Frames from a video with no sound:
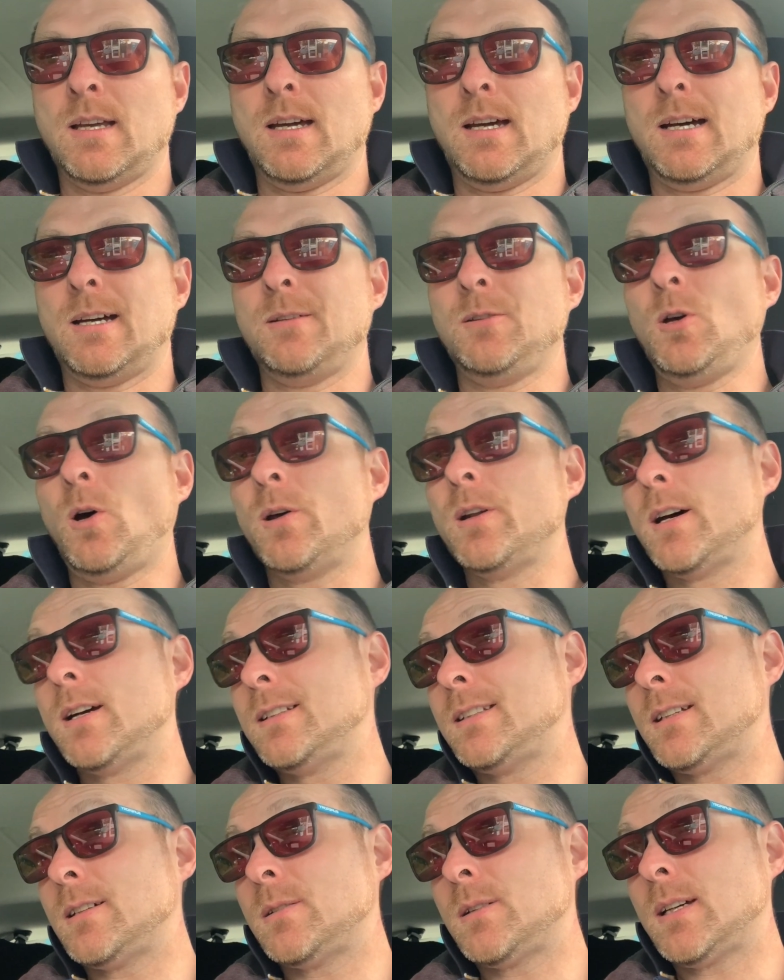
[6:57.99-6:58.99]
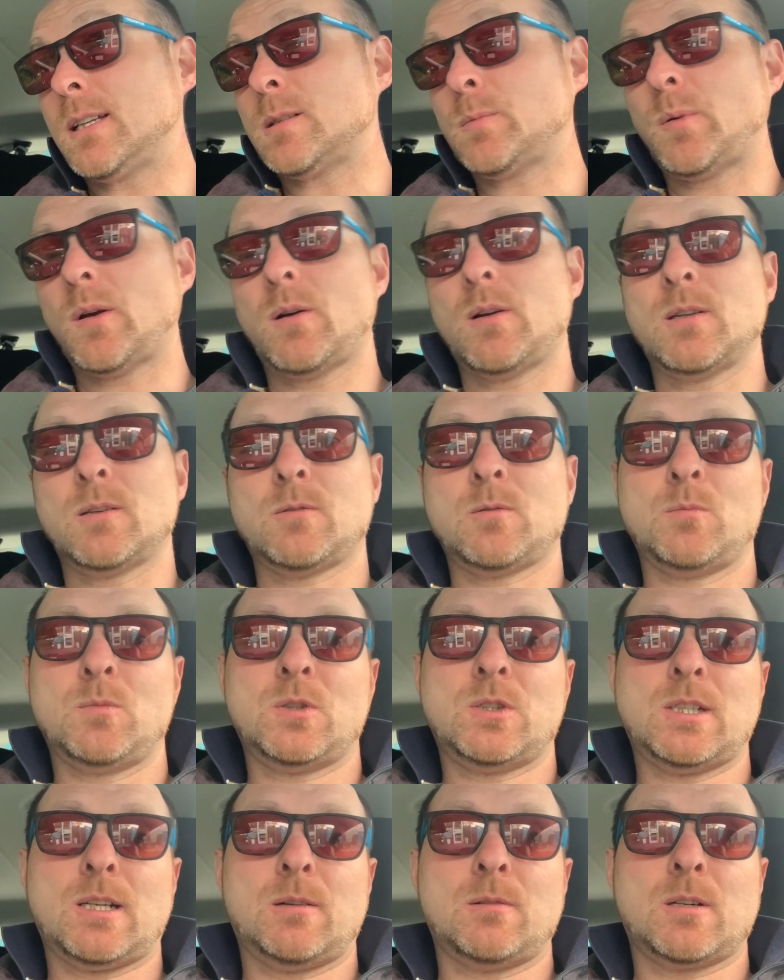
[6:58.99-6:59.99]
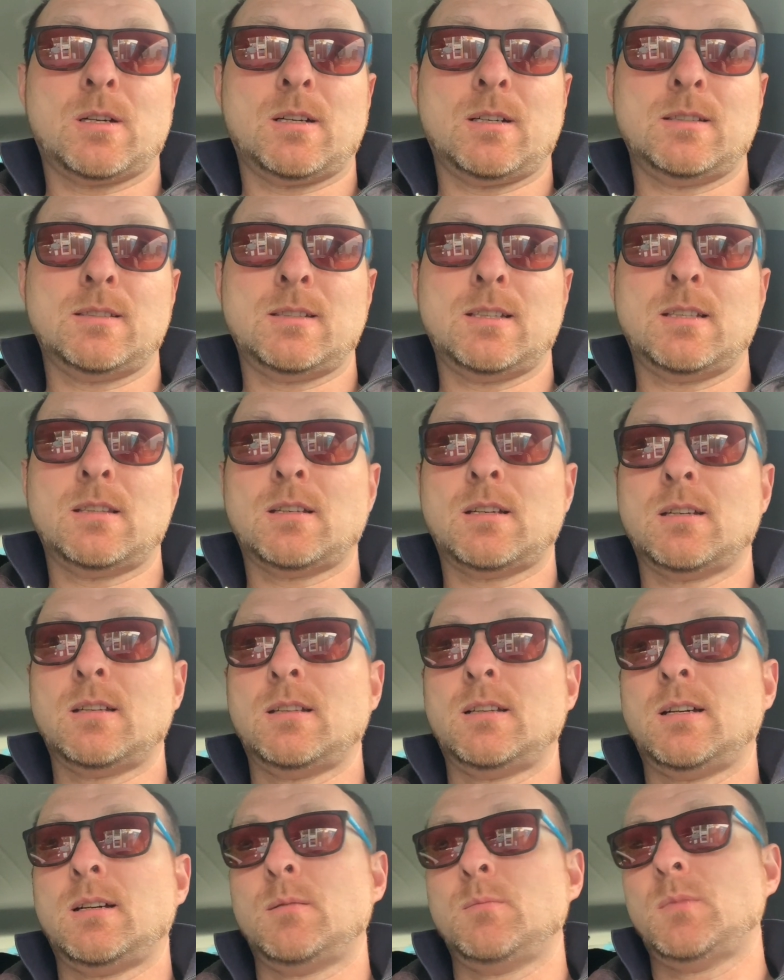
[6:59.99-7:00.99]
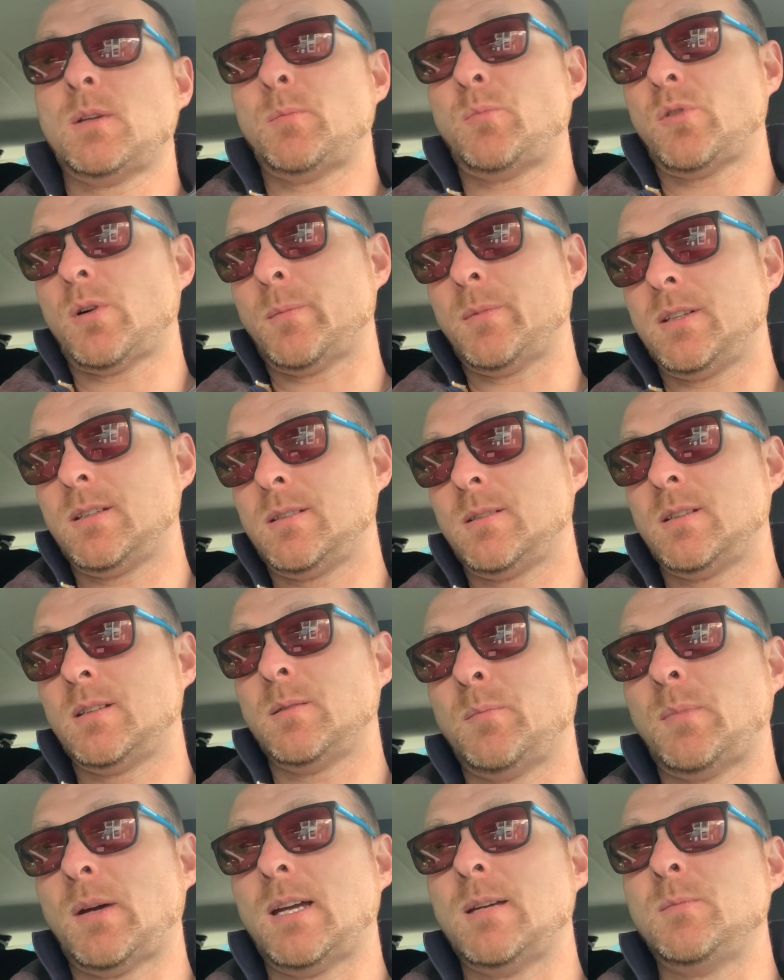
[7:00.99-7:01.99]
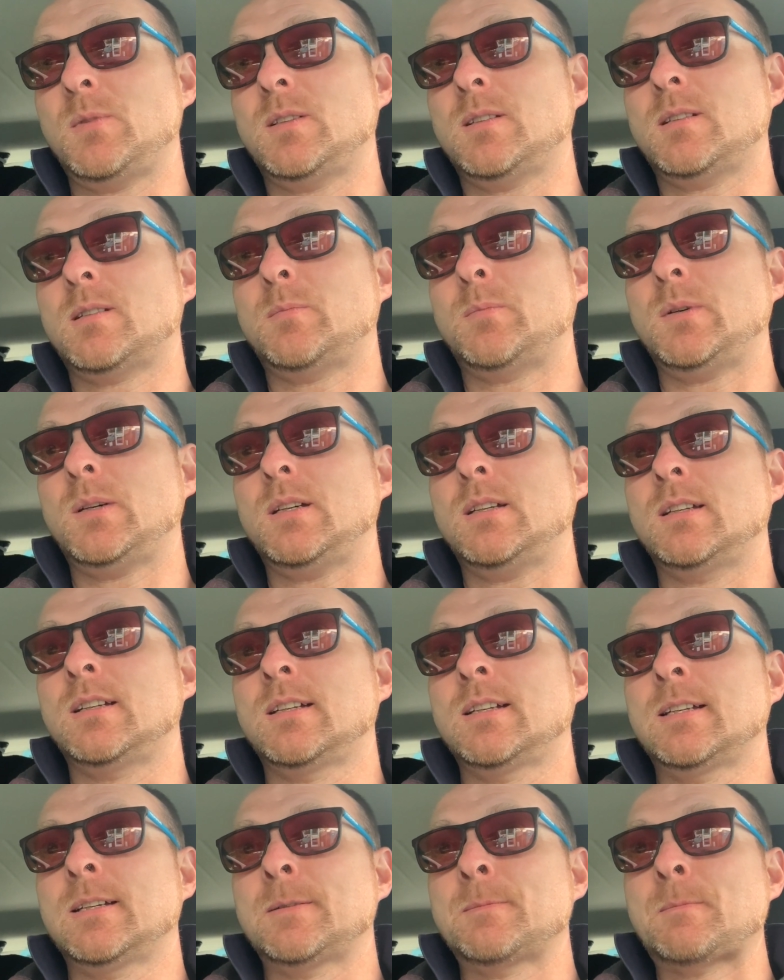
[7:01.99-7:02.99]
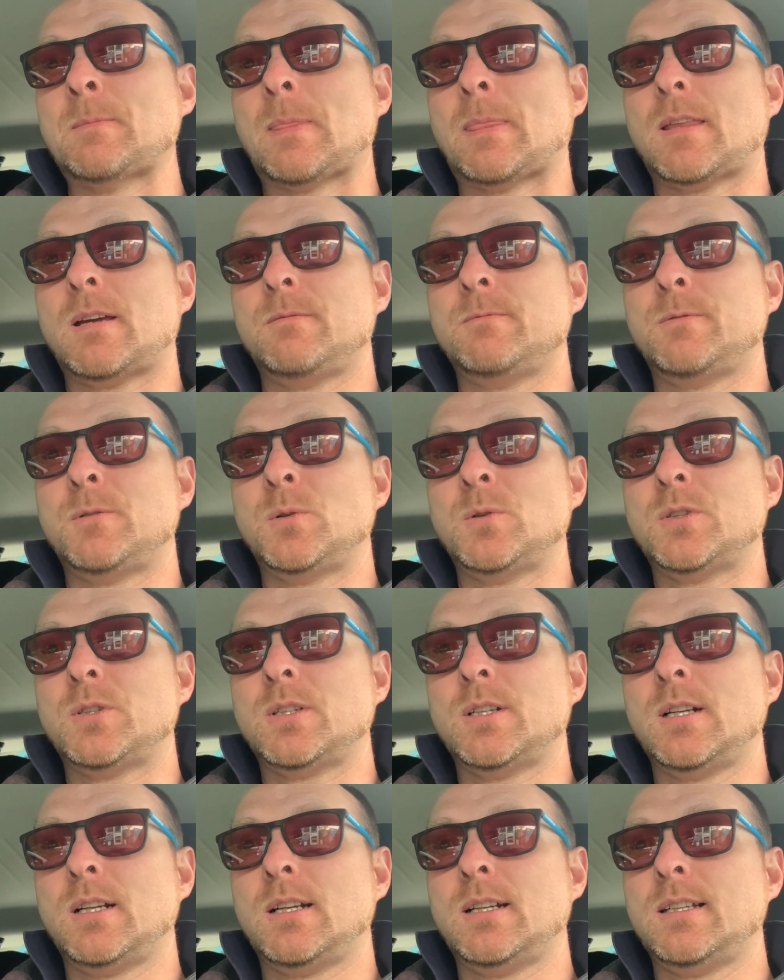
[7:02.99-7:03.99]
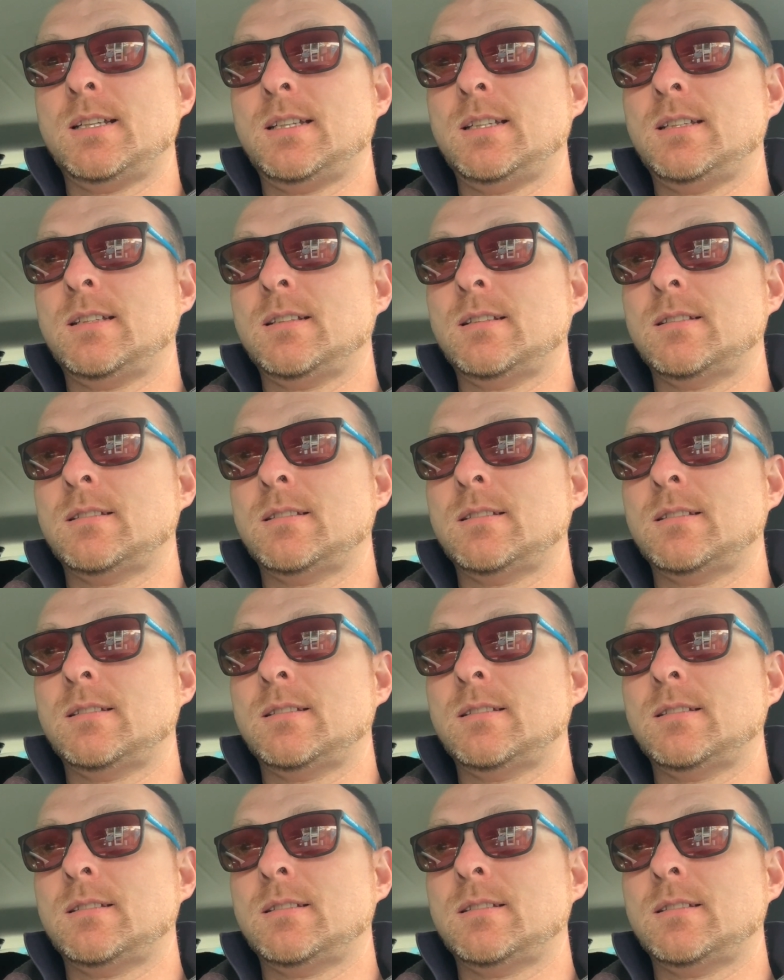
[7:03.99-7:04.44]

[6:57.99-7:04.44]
Not an ideal experience from the Shell guys either. They promise payments, but unfortunately